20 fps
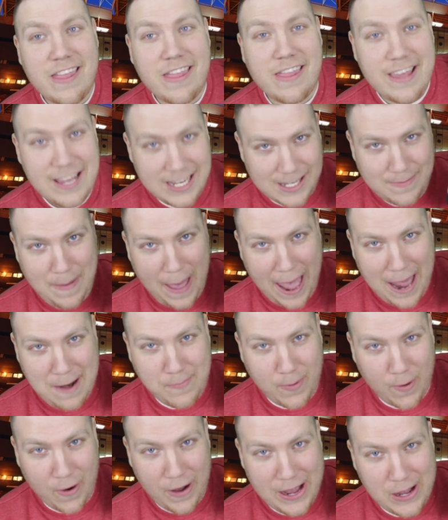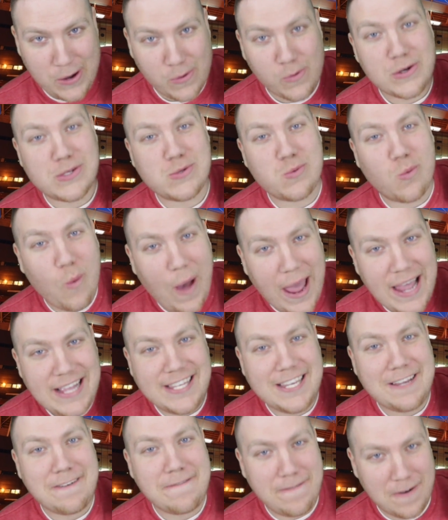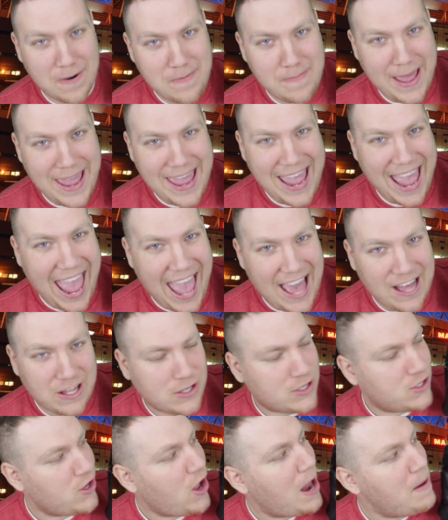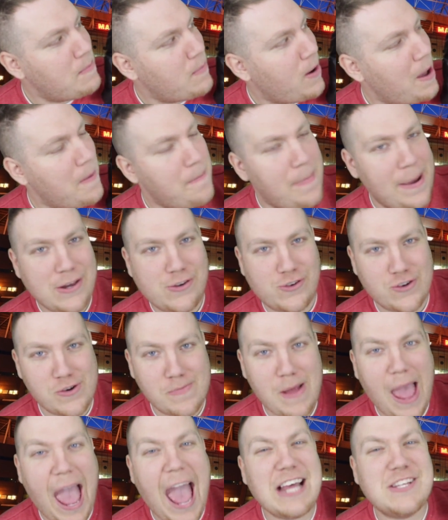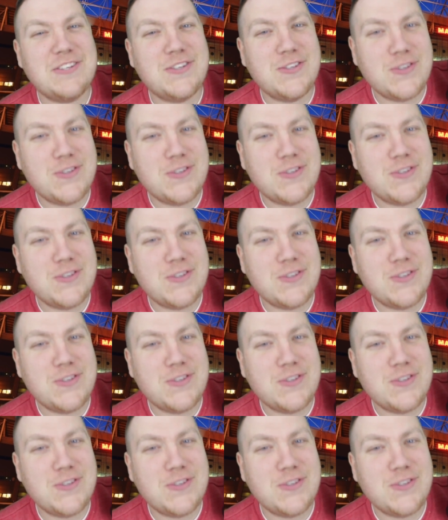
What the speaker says: This bad boy was waiting for me outside my bedroom as